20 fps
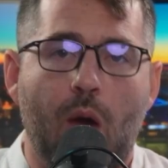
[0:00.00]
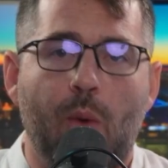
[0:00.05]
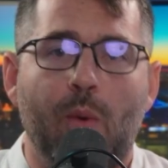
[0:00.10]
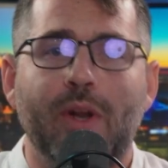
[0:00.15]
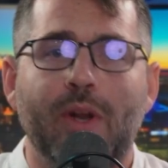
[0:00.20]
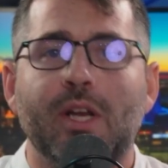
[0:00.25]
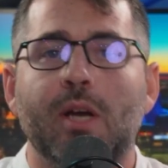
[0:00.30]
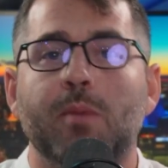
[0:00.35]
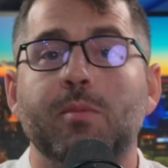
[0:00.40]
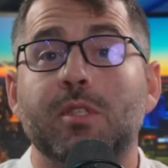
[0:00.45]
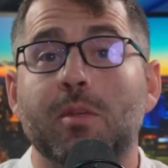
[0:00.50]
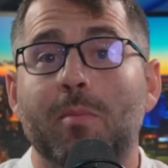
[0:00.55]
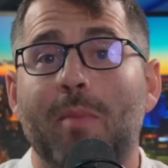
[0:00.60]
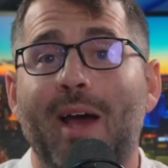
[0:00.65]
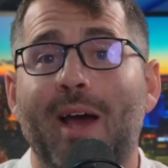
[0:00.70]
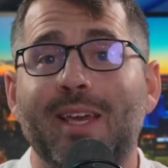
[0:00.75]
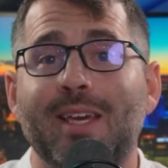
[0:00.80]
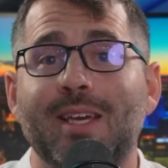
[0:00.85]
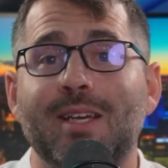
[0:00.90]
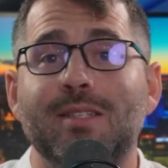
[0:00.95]
And when it comes to
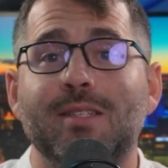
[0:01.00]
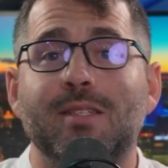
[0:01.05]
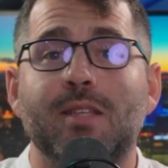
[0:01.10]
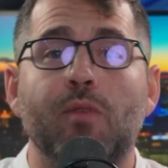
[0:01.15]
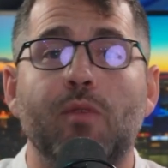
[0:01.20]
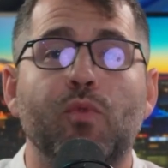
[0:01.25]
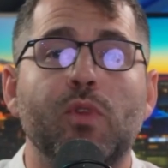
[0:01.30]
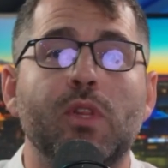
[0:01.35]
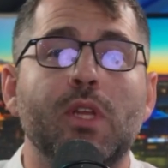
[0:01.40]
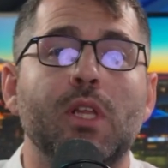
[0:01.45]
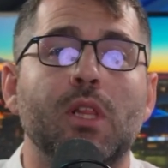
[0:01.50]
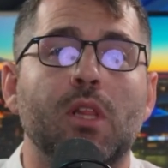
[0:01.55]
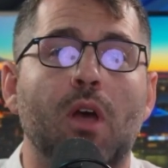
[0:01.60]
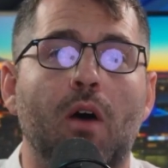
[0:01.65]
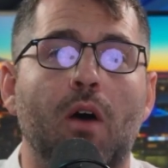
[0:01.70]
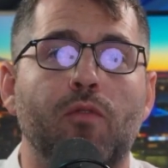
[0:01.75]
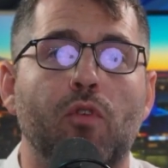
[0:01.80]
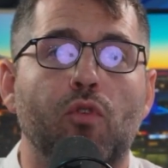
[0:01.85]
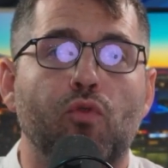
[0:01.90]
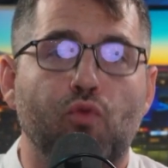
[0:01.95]
my kids, they really
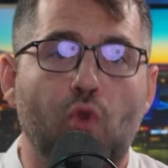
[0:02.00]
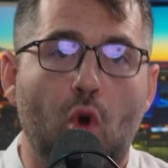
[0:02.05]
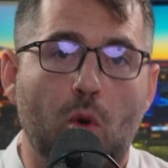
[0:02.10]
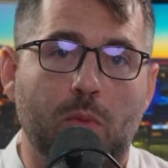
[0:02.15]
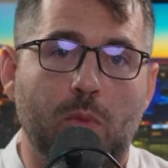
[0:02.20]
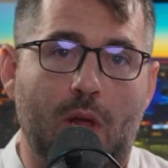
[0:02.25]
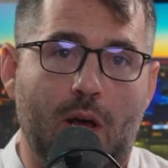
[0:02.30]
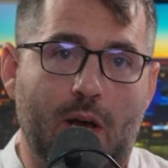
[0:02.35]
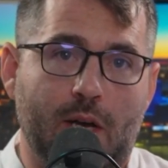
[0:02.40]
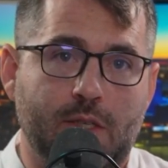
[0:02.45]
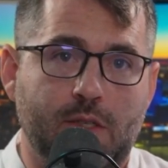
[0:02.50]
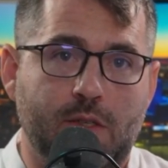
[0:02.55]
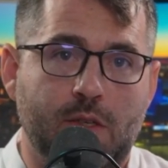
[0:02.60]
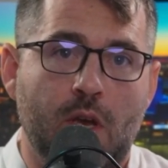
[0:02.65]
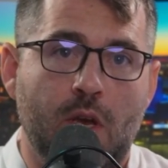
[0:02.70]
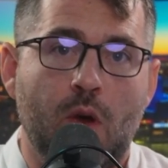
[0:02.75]
love Roblox,